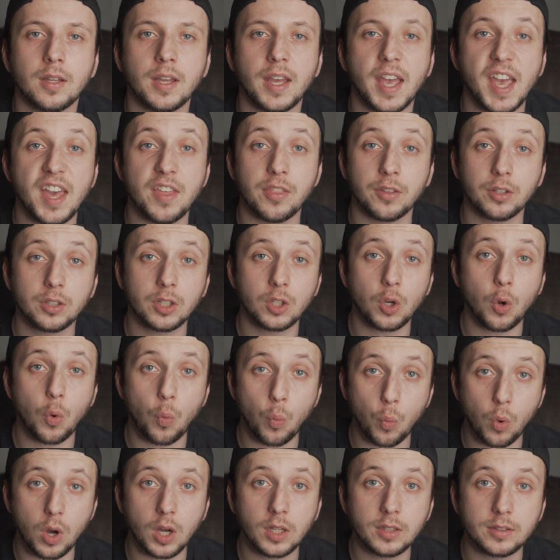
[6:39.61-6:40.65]
And they're going to
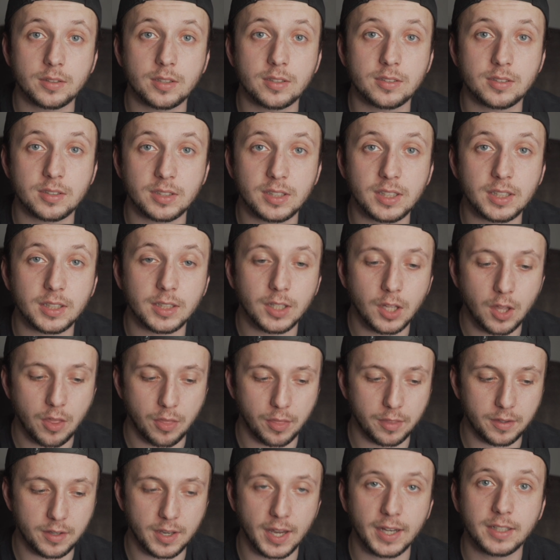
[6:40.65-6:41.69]
want to see
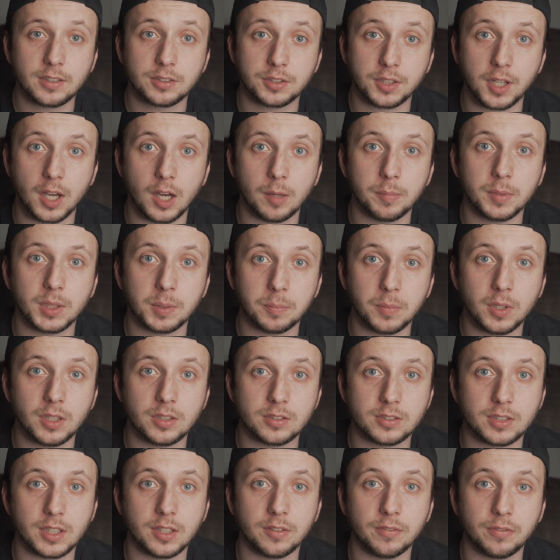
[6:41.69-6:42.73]
the next coming
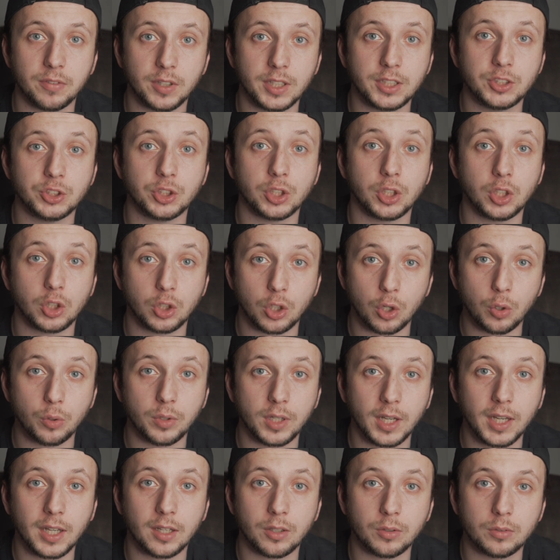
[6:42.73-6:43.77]
months inflation go
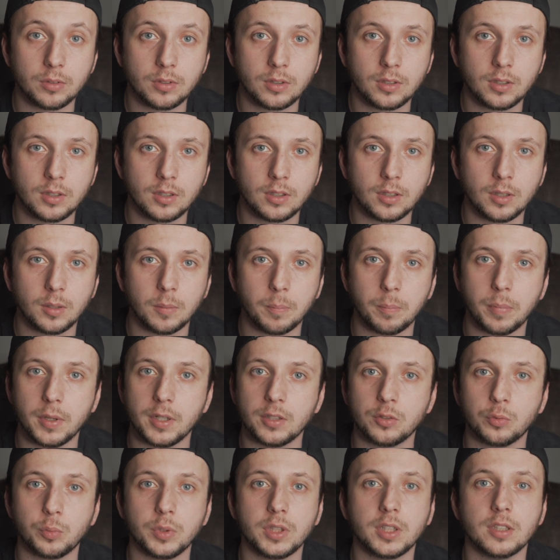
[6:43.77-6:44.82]
down. But
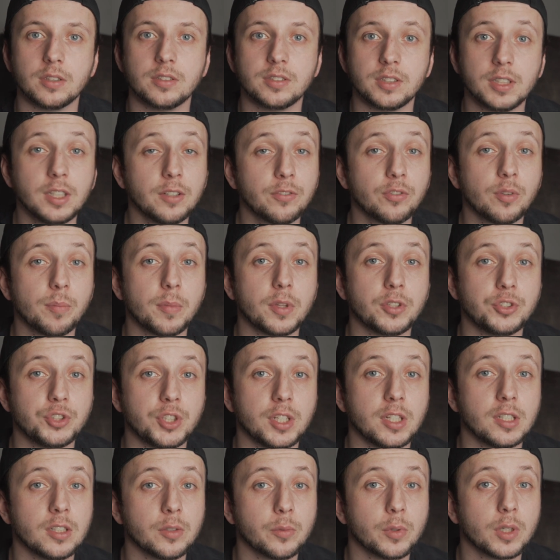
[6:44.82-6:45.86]
as we could see from the
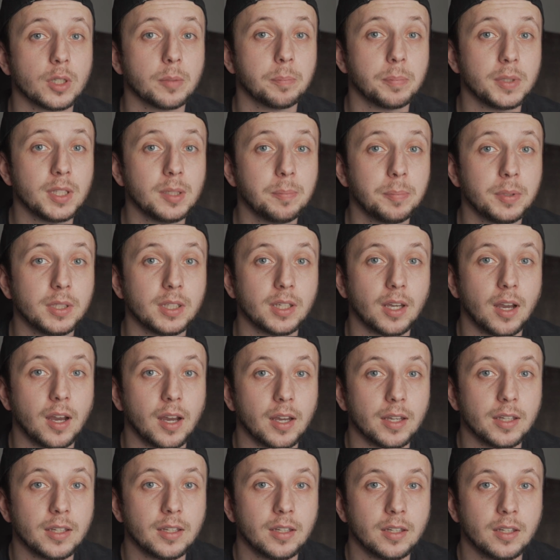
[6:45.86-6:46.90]
January
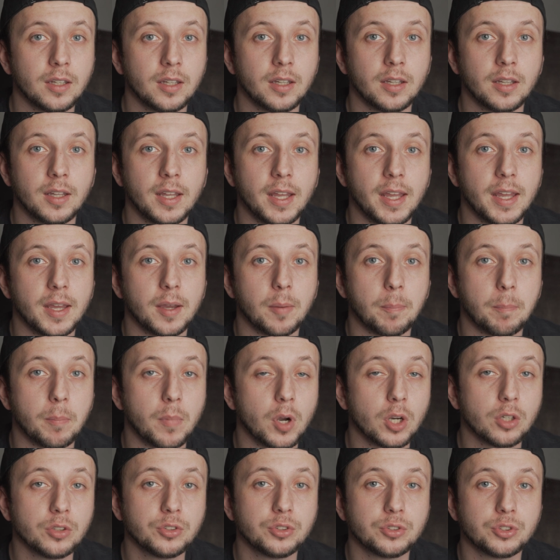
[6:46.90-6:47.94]
PPI,
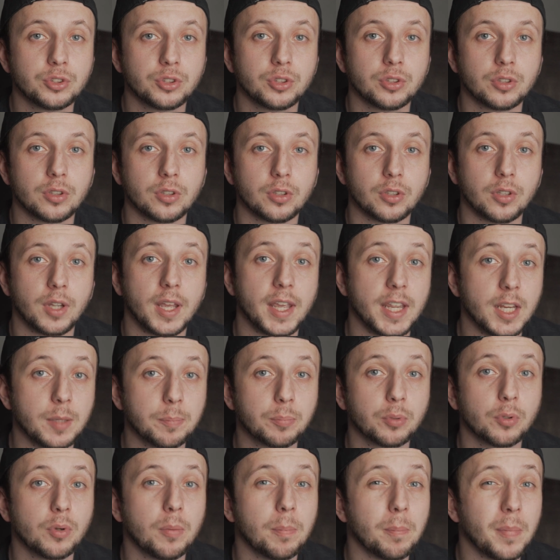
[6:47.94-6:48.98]
March,
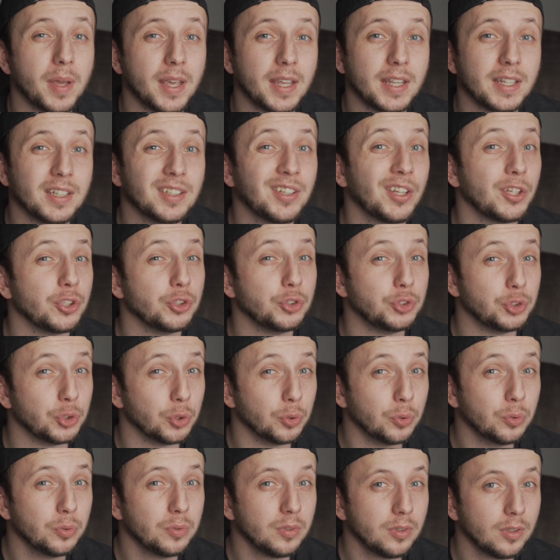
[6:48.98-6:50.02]
April, May,
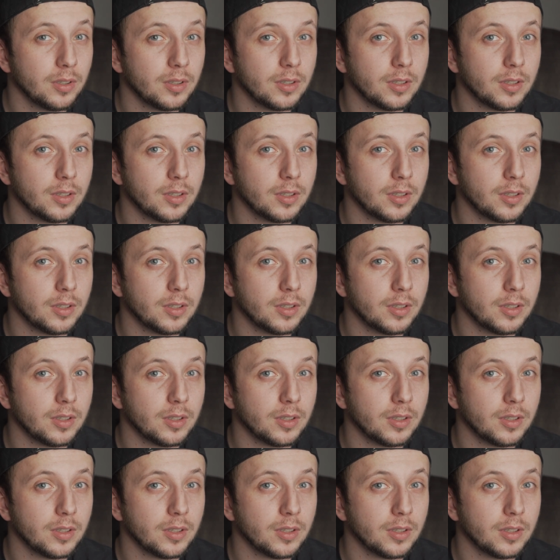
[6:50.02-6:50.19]
June,